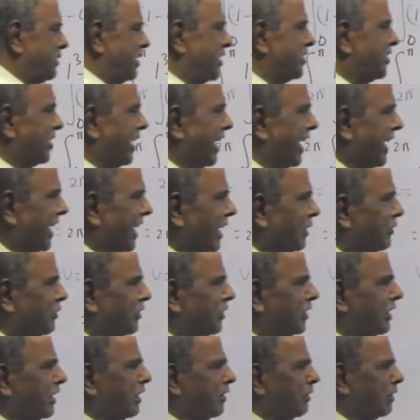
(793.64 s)
just writing it for
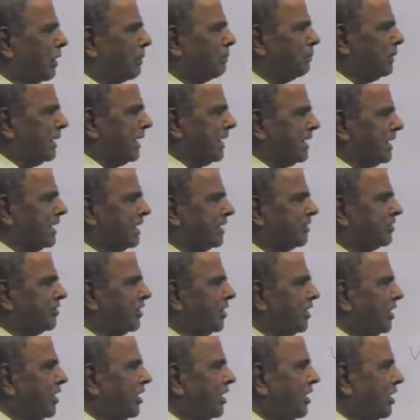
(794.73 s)
the sake of completeness.
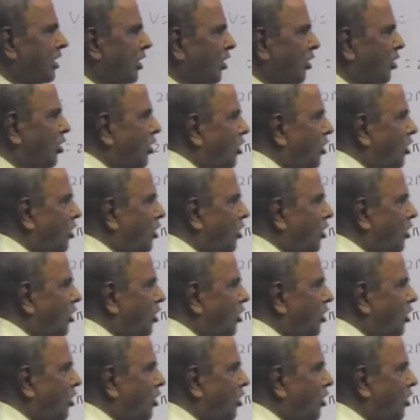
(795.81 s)
Look,